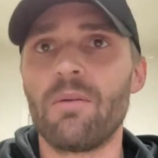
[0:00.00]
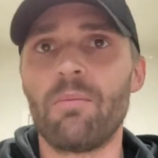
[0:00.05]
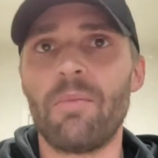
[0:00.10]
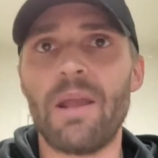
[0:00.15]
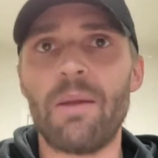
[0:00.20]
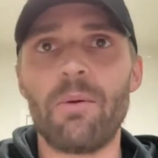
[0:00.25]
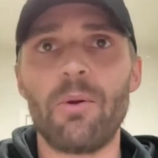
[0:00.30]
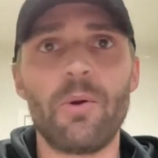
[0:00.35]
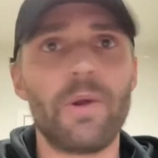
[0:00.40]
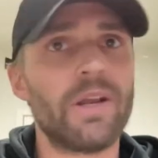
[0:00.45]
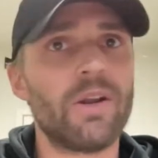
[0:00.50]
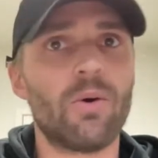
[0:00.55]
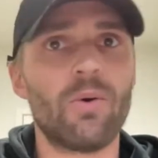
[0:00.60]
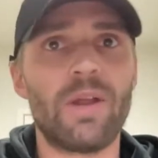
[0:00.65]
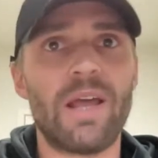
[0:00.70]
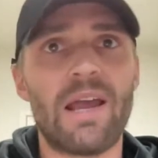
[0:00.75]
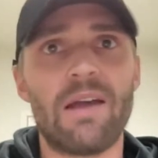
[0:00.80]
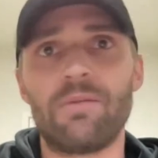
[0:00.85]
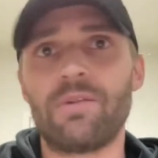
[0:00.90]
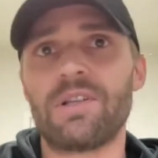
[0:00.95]
Maybe we
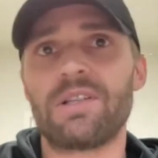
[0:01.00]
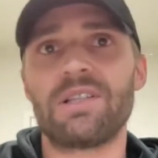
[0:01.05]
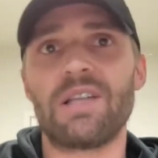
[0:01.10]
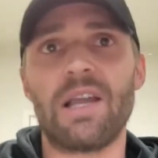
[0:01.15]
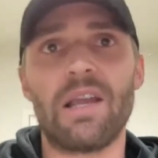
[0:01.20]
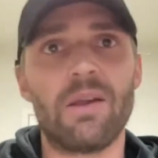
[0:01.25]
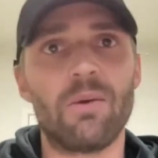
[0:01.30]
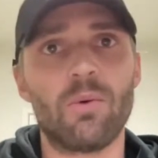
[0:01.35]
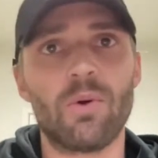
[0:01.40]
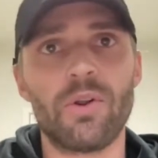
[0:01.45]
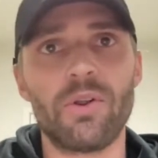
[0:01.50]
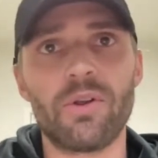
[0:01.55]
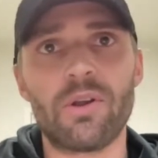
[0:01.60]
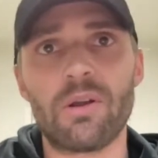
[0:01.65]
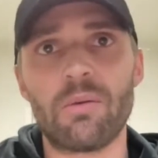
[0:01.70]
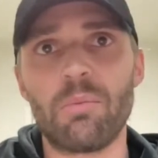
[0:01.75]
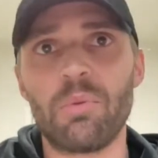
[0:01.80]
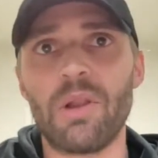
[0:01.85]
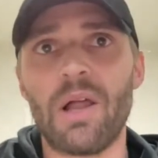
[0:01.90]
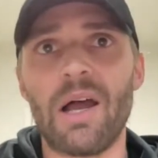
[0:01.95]
don't have to say, were you
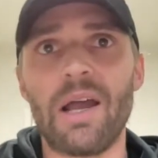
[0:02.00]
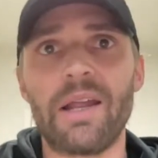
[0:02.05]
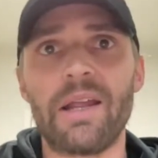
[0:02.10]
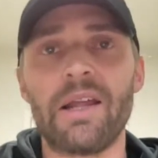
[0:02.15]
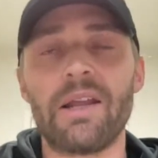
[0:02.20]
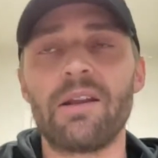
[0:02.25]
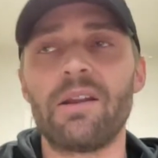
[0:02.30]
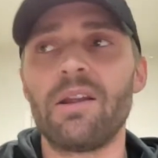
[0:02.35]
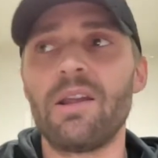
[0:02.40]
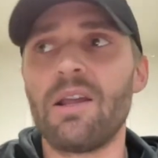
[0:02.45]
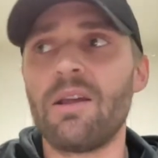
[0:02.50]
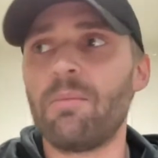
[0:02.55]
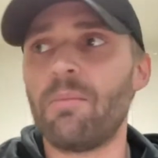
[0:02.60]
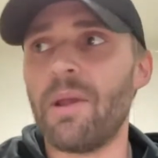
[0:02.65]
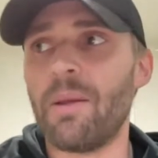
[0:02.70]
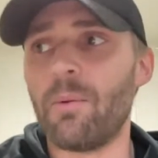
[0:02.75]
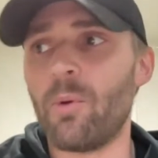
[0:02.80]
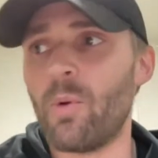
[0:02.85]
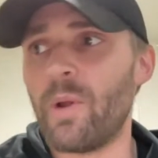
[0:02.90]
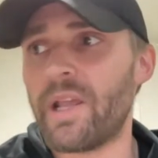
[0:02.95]
compliant?
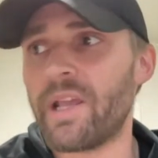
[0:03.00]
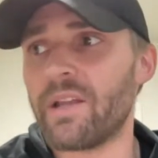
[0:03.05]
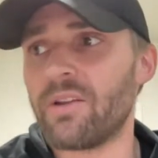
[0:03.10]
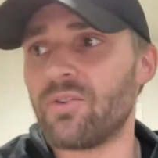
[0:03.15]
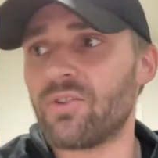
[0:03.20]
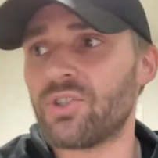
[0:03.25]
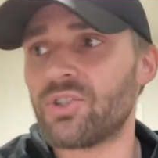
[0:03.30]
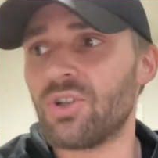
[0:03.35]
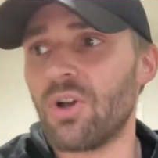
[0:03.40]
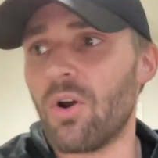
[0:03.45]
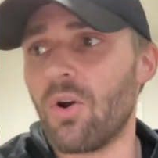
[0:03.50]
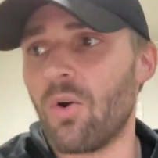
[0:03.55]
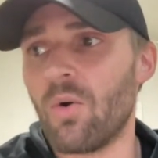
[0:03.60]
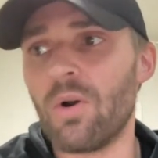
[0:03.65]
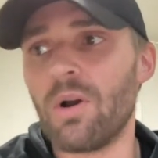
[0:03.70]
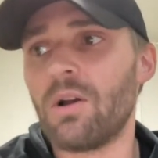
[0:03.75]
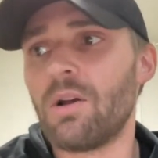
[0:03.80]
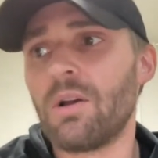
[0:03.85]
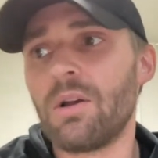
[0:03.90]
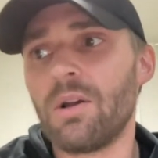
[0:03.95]
Maybe we can
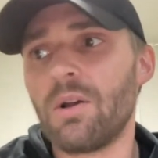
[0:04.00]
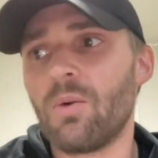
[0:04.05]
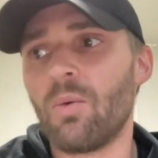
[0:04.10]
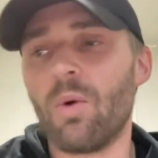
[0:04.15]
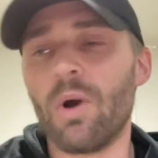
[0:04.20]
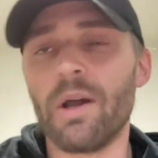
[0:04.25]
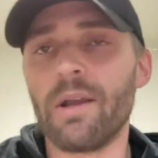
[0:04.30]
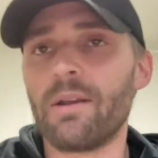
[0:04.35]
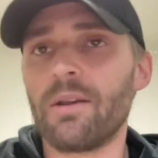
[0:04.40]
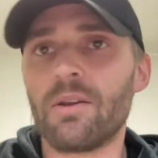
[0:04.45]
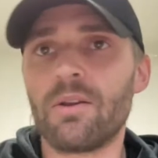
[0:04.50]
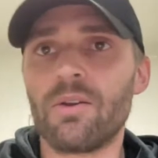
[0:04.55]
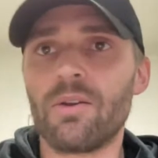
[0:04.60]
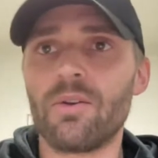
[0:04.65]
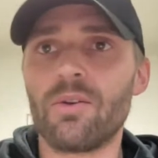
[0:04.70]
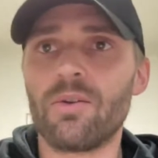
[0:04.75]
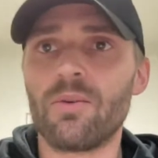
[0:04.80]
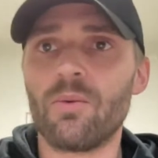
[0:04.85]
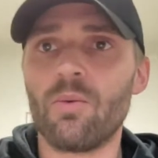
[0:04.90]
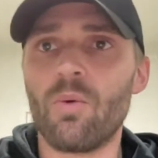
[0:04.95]
show what
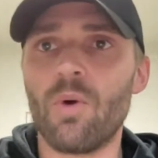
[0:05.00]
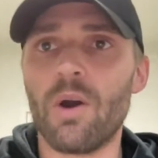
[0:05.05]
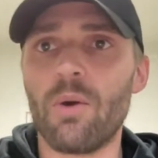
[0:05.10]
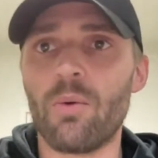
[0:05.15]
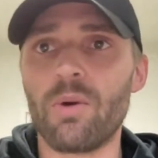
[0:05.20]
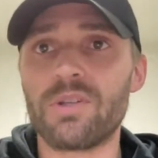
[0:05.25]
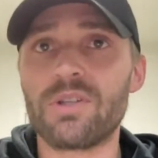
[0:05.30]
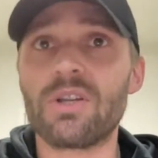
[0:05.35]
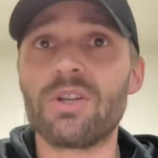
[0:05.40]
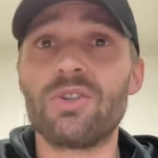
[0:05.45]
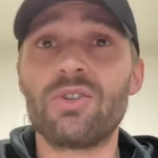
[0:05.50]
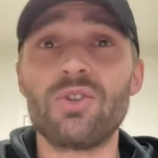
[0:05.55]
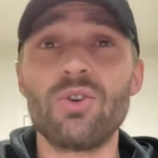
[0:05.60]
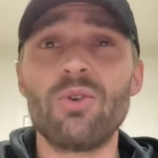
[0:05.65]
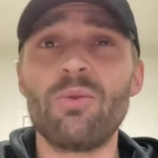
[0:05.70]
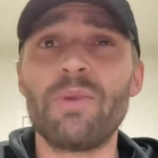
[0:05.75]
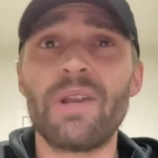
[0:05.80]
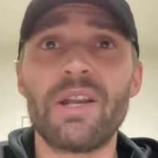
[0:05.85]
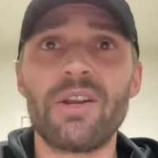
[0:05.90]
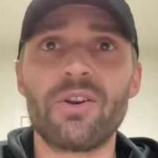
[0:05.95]
was
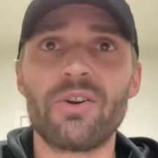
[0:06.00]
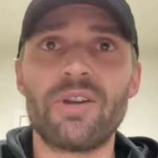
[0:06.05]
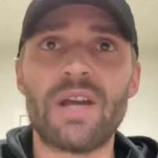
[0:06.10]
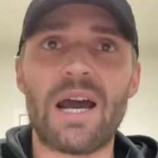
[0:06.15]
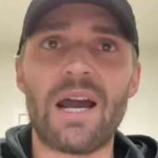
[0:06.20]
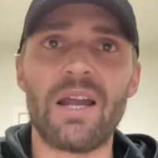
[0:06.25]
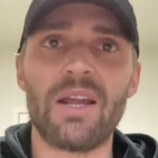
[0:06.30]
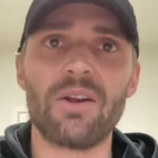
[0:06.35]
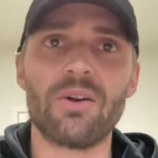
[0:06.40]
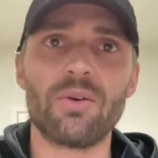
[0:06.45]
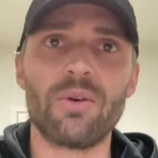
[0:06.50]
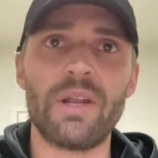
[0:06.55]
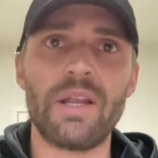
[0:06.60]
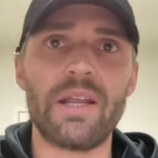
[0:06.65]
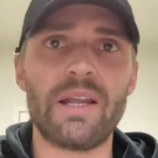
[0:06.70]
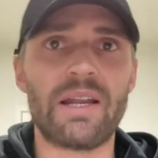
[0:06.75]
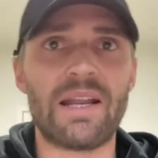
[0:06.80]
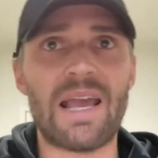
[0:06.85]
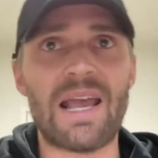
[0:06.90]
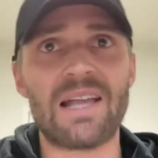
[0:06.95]
consumed in your
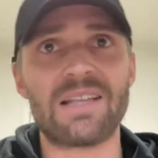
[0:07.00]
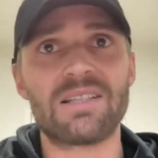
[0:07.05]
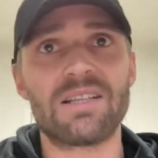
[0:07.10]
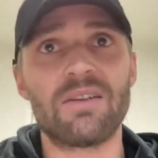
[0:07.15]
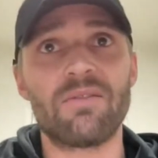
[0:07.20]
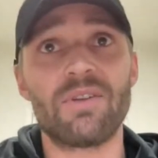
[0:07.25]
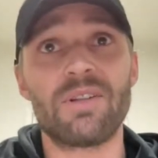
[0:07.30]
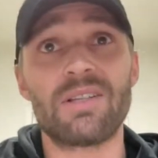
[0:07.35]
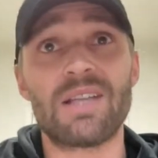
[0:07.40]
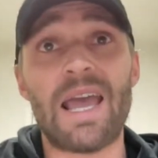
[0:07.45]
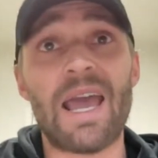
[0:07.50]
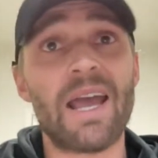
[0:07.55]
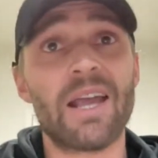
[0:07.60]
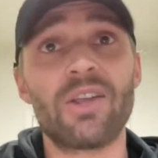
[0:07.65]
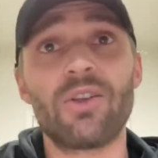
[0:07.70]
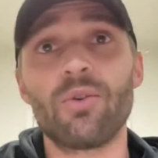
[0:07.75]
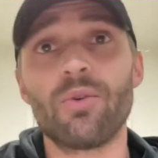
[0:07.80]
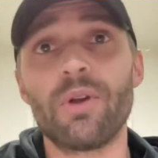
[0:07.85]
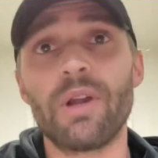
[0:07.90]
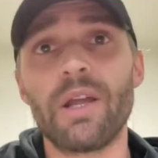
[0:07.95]
diary and ask if it's
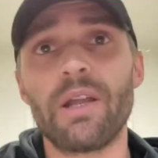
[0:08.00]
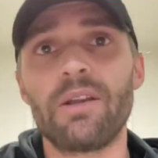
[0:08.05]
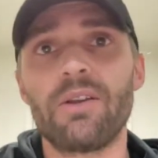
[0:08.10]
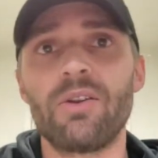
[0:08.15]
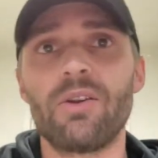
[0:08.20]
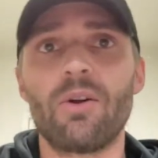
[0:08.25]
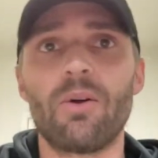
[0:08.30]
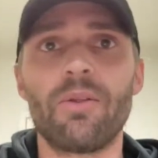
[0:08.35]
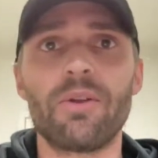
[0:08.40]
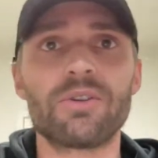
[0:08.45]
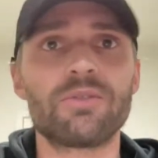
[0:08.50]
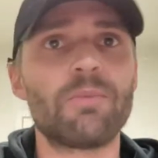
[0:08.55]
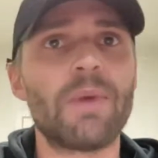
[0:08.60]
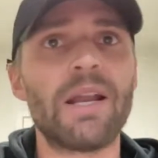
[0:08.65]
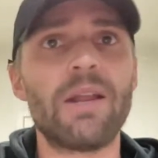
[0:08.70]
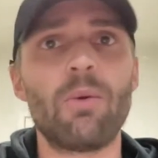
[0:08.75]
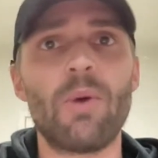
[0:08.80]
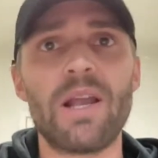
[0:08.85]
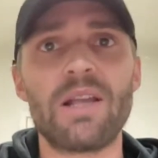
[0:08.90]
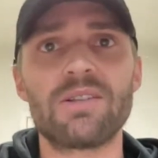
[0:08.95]
accurate. There's
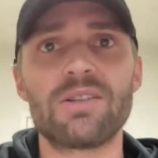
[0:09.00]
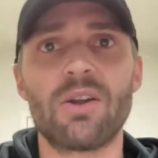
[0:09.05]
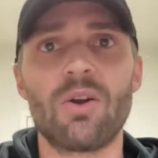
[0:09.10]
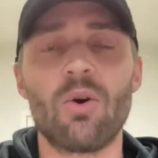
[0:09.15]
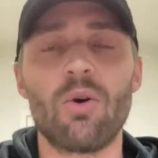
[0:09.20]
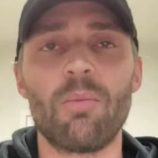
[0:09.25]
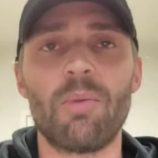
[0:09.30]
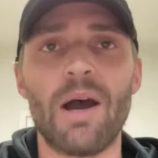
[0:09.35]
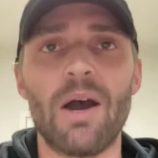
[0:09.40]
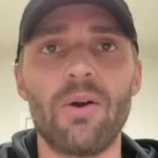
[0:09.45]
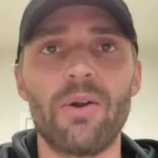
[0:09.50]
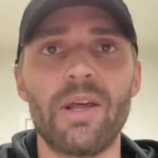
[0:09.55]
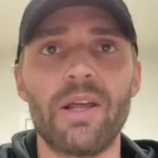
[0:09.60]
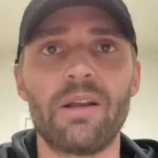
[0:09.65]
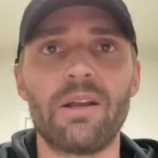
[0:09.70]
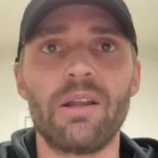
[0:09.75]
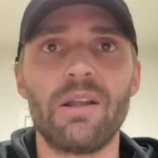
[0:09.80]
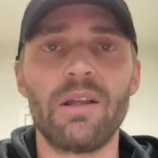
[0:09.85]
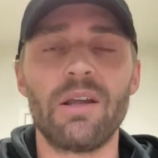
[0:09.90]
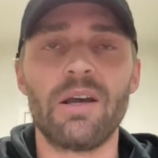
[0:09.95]
many ways to go about
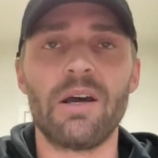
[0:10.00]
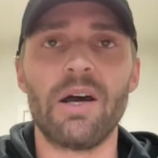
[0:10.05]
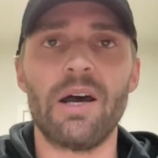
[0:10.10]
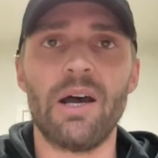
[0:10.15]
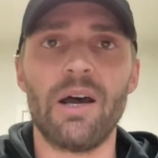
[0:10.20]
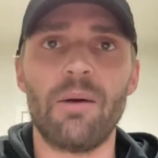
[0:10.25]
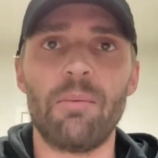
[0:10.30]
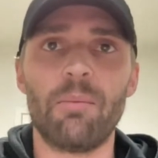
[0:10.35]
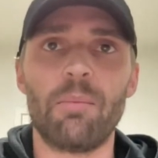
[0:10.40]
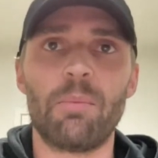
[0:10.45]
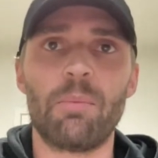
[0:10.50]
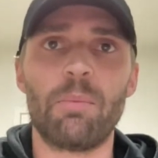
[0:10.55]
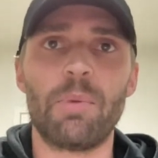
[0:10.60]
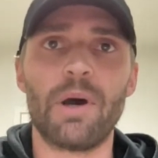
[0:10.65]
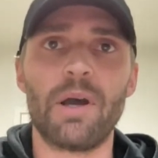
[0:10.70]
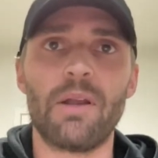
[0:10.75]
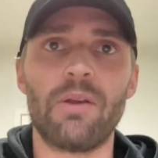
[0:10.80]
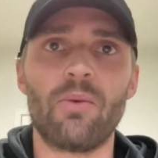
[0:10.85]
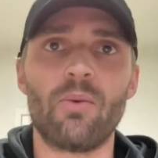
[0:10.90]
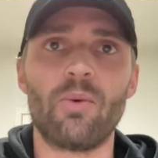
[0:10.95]
it,
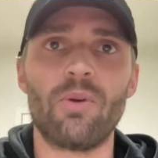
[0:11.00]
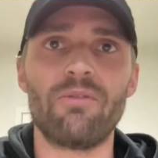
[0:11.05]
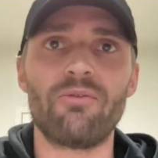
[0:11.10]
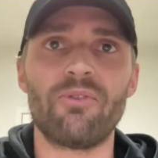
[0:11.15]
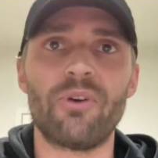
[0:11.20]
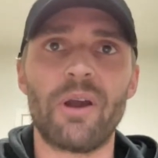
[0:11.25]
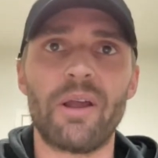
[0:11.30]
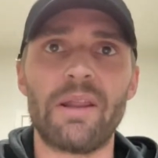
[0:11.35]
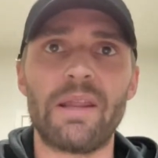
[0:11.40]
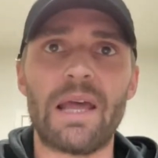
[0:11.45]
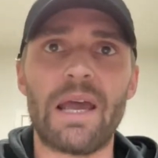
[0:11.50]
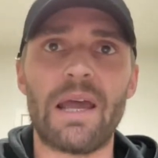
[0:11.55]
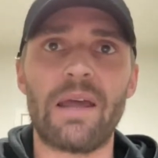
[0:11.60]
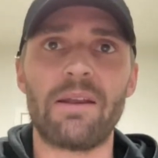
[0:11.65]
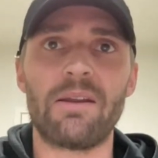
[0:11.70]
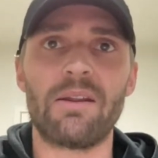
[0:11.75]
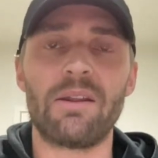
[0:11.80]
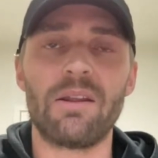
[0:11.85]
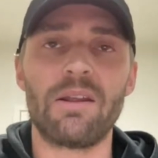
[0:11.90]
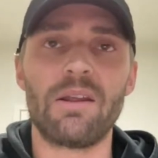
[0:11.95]
but we find
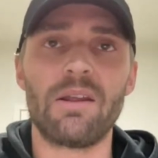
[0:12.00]
that